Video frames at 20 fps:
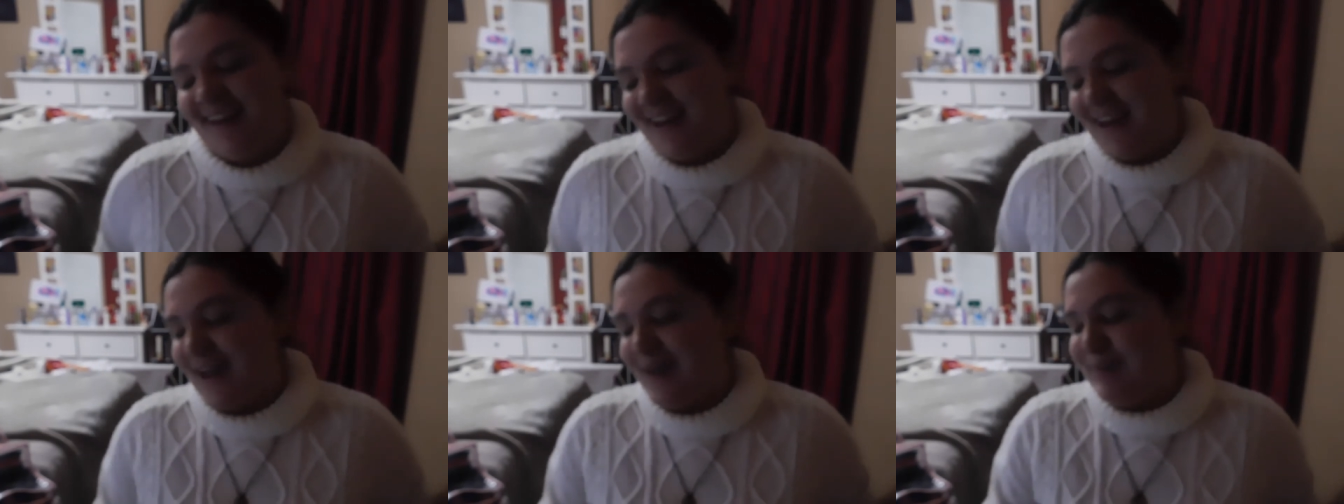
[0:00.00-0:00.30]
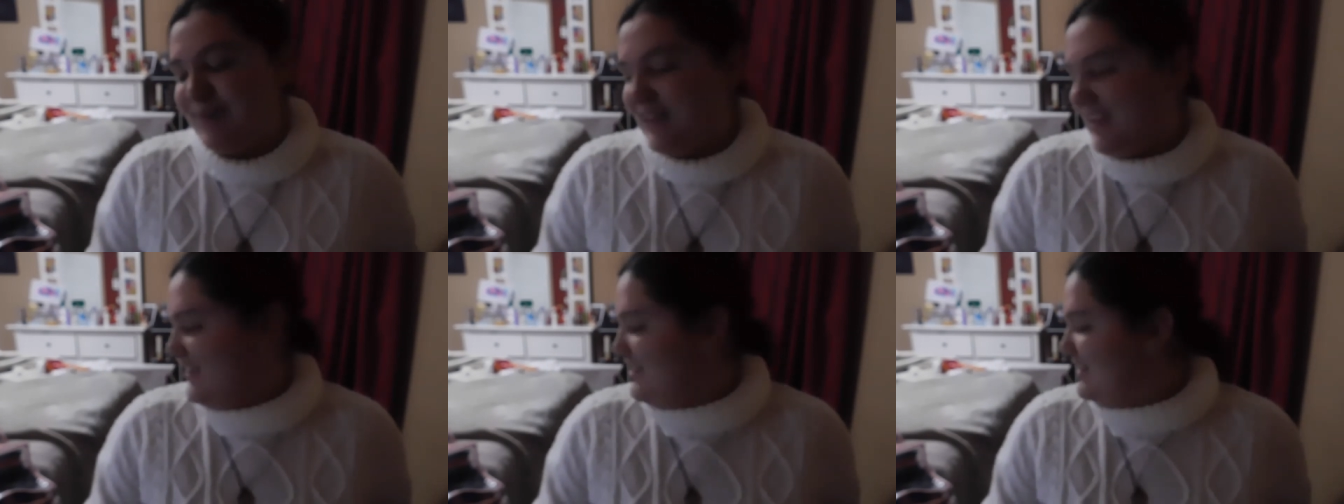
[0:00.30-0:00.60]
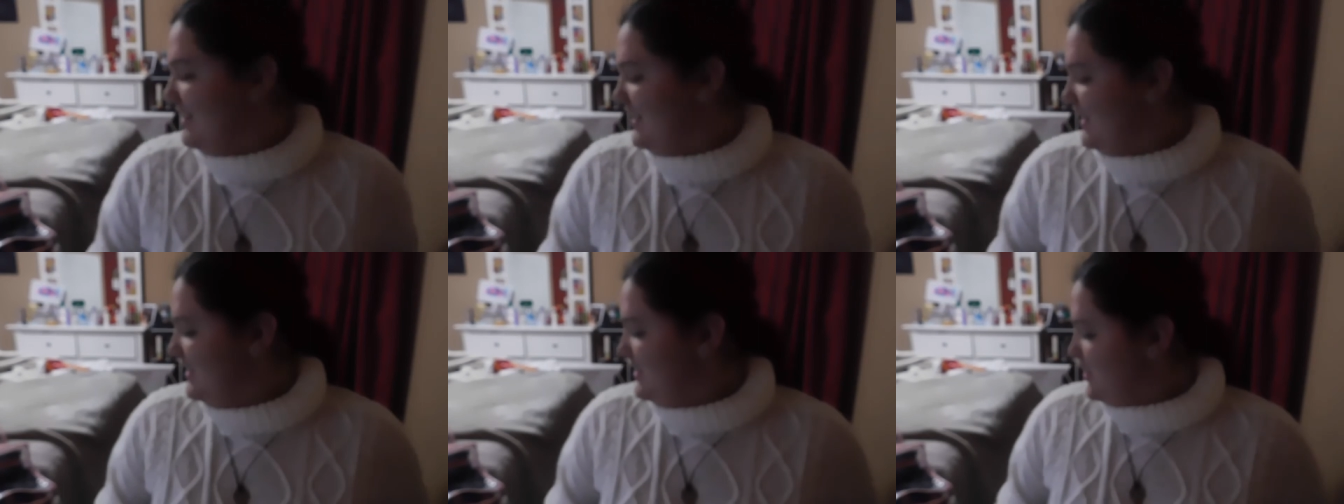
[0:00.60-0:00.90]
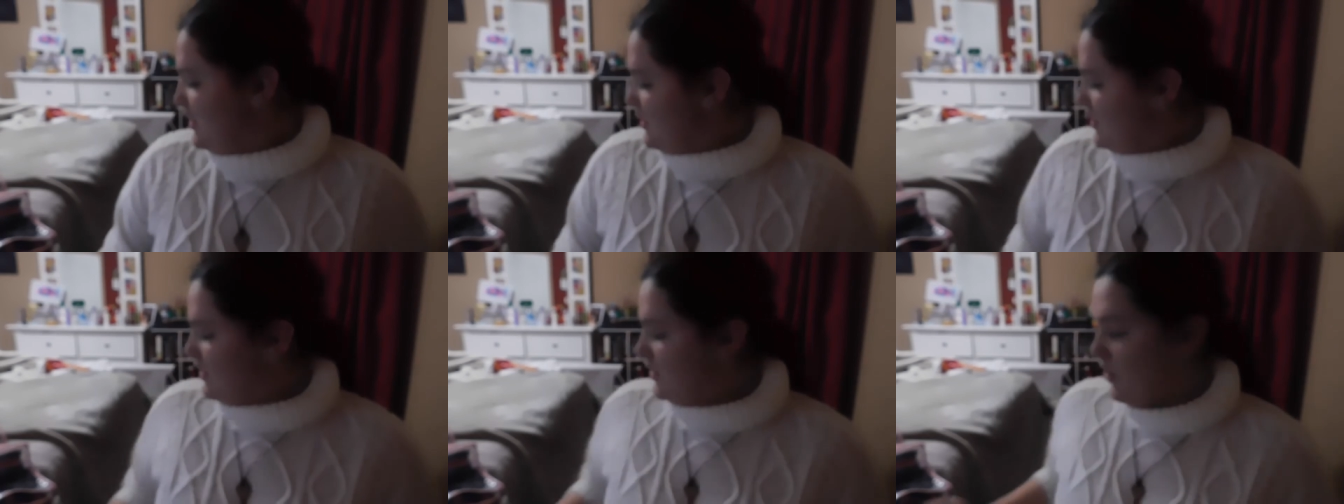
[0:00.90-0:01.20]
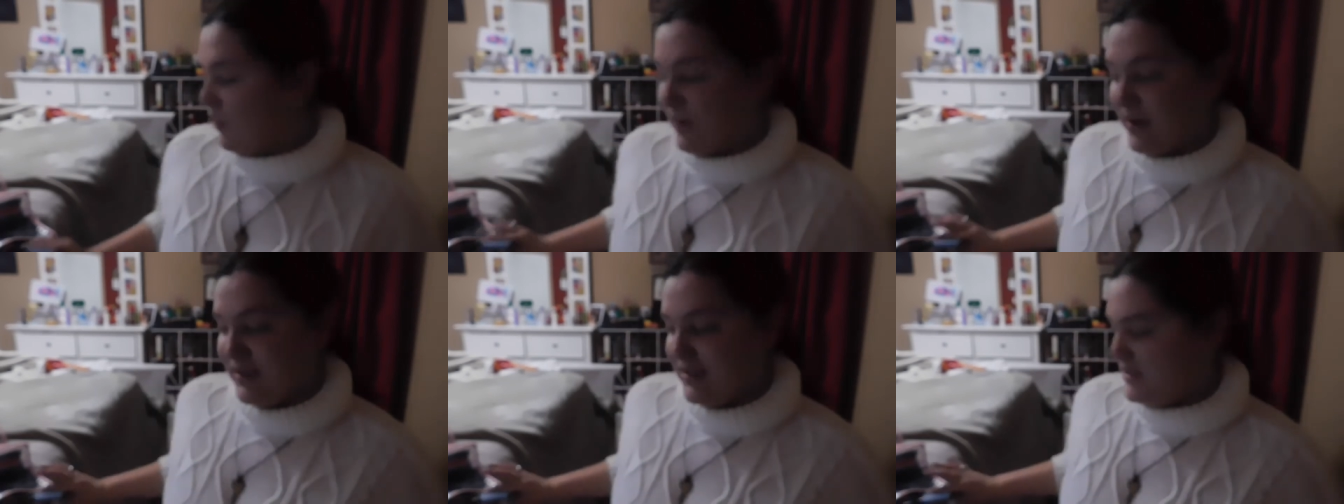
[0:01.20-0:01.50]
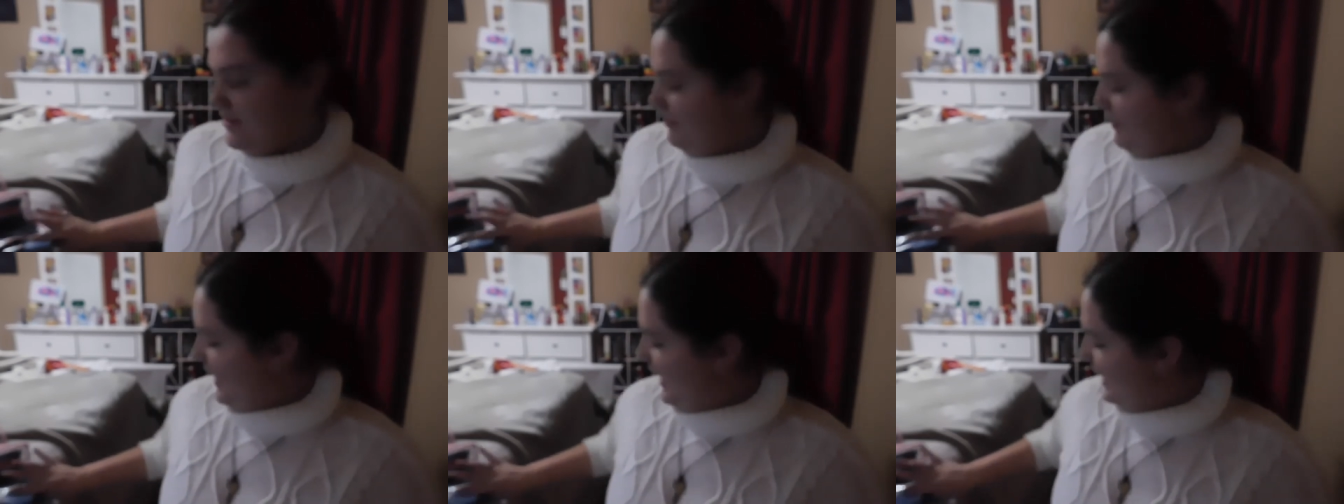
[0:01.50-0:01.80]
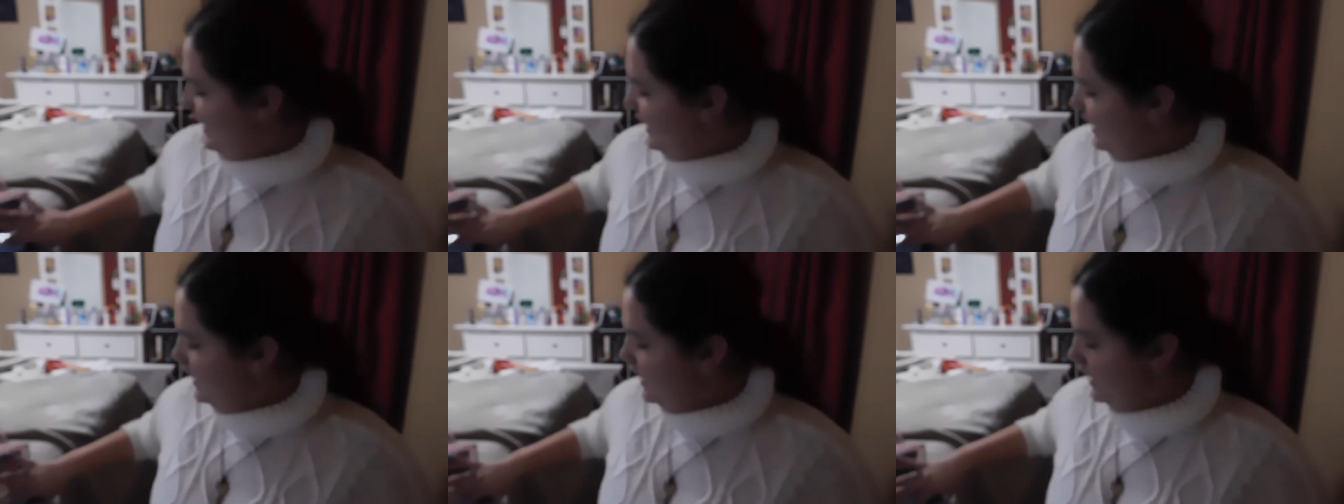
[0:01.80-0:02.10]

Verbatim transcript: I'm literally just going to bed.